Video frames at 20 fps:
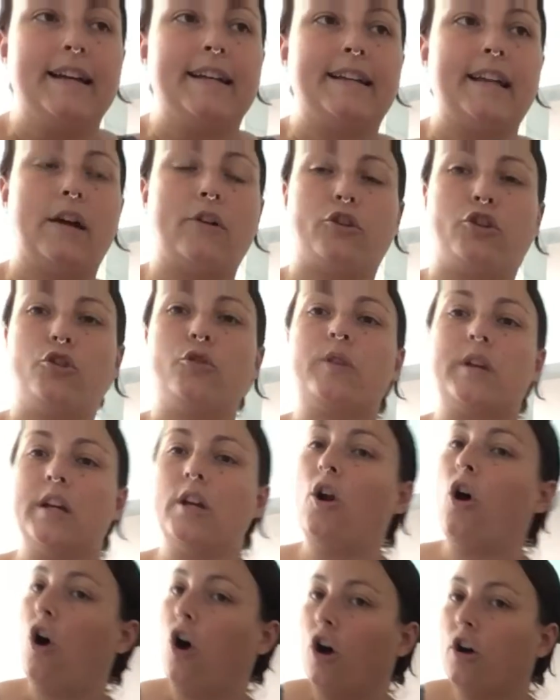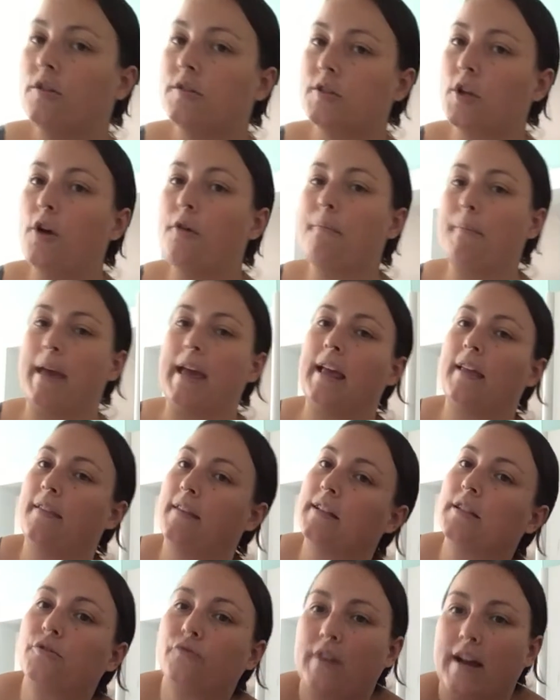Now you can also make
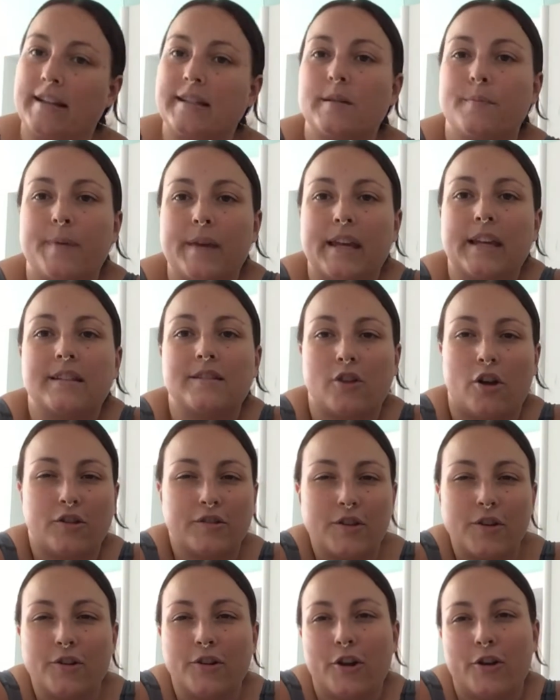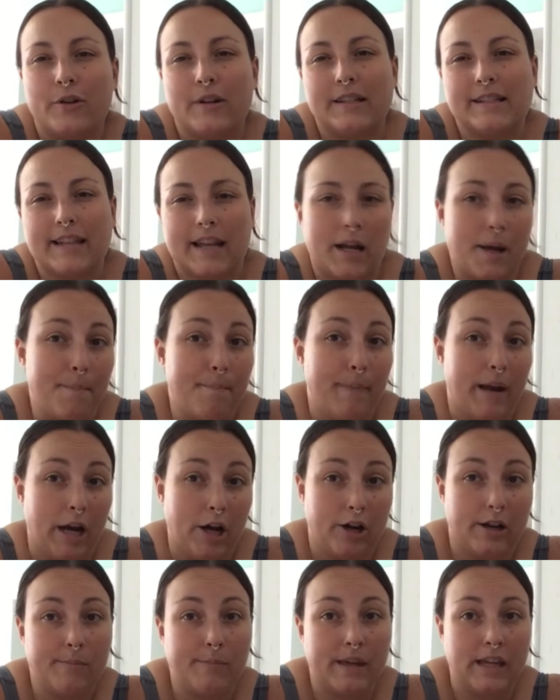this recipe, it's also known as like a
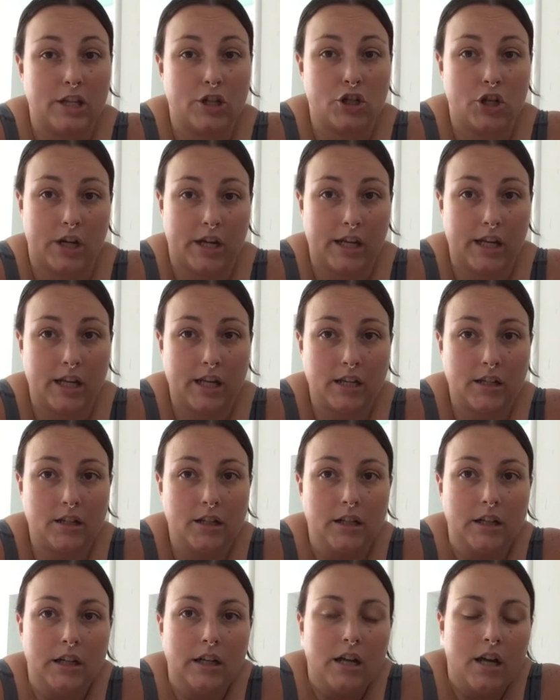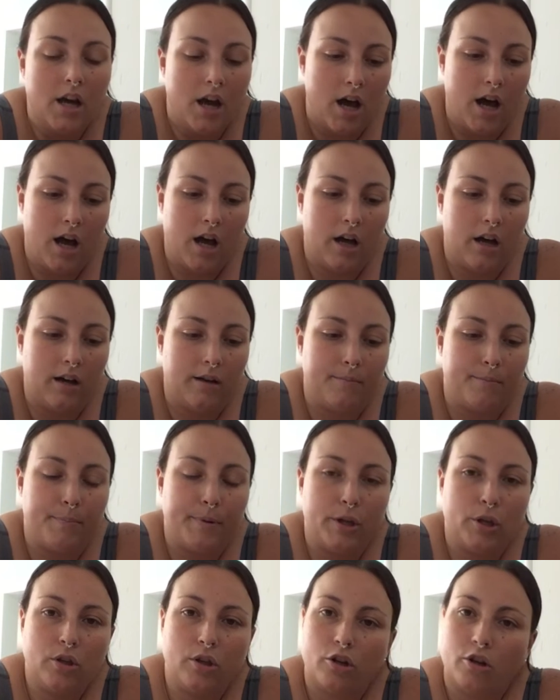marry me chicken,
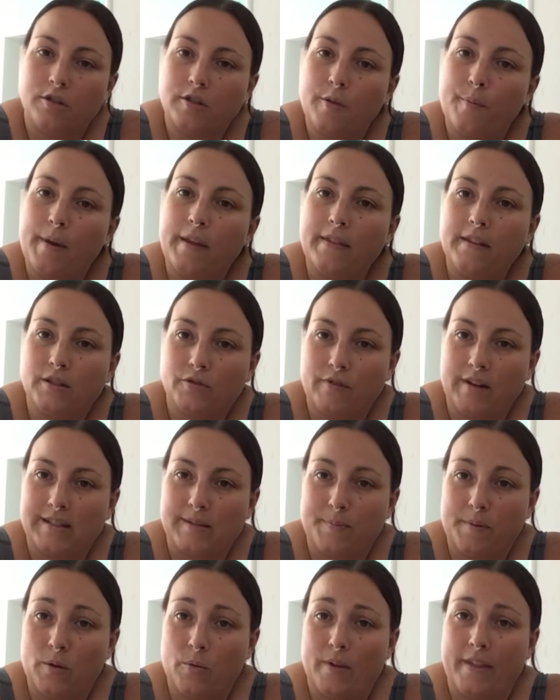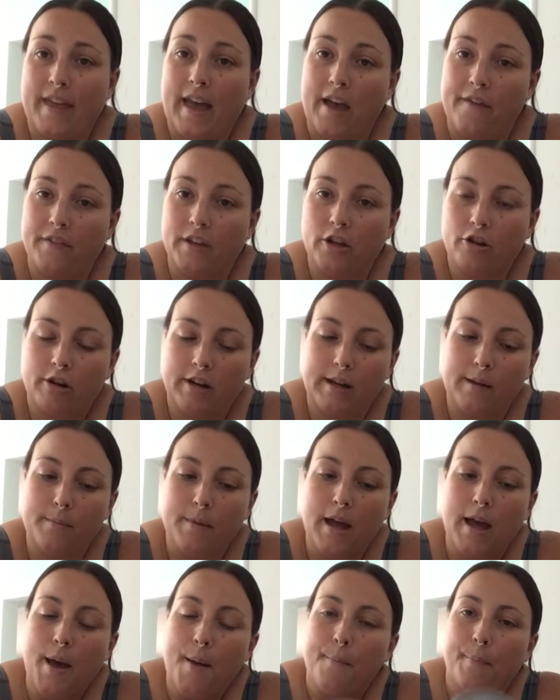but you can also make this recipe with heavy cream,
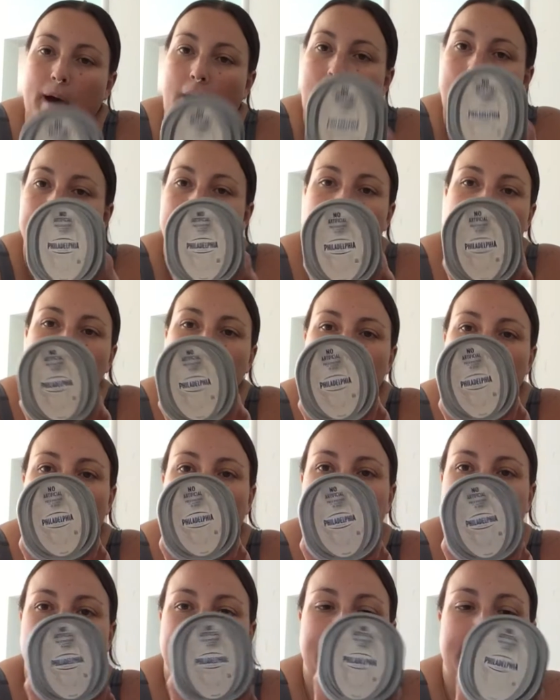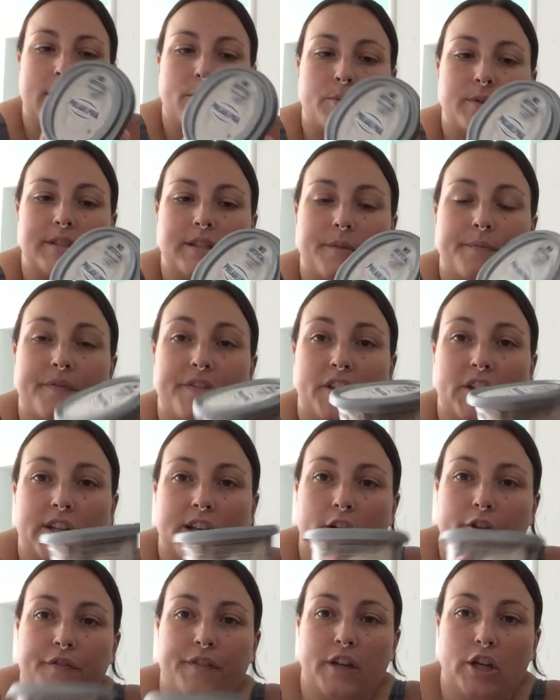but I'm going to try it today with some
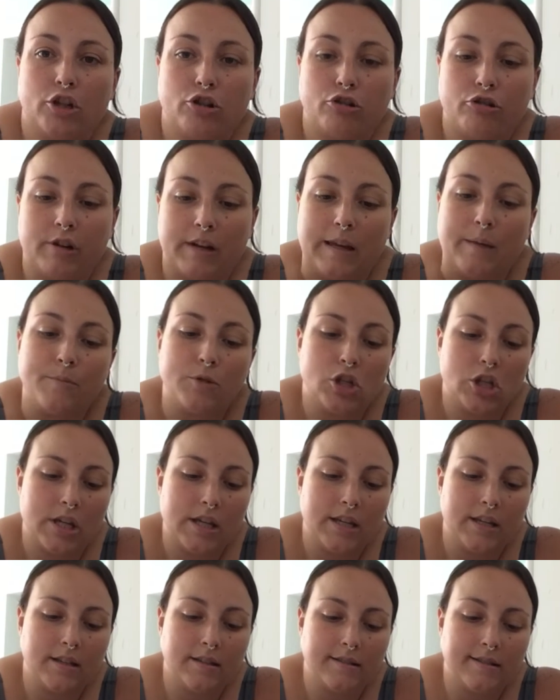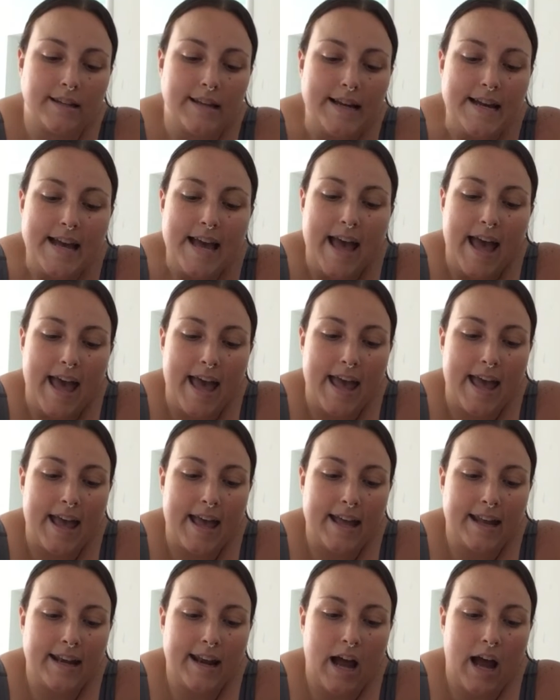Philadelphia cream cheese,
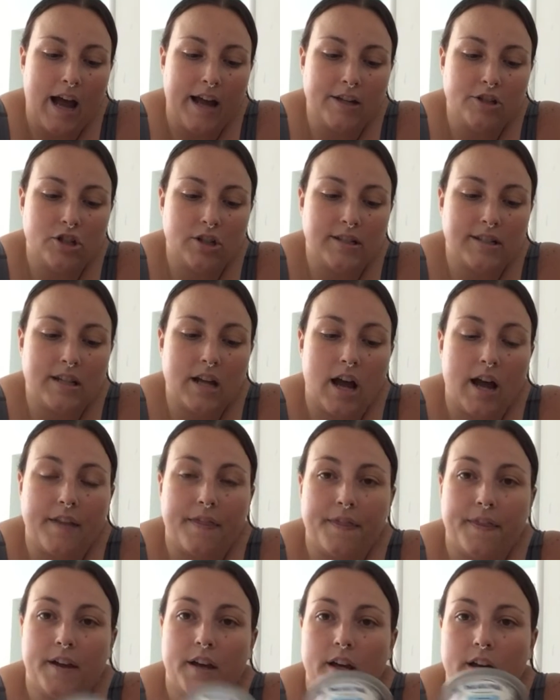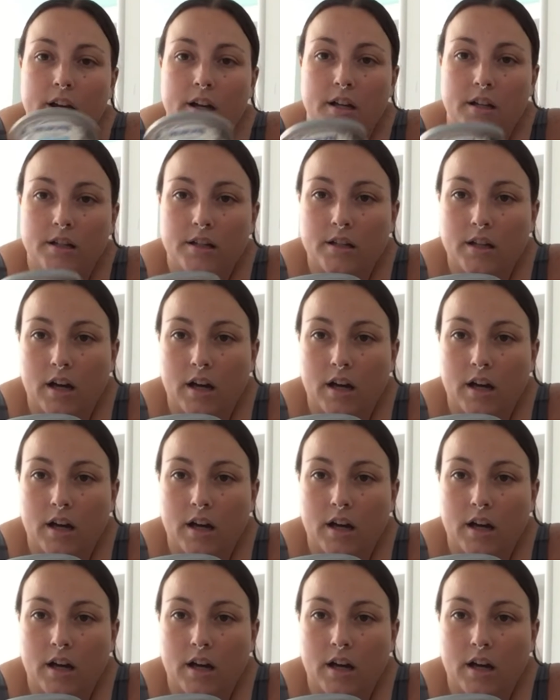and I just got the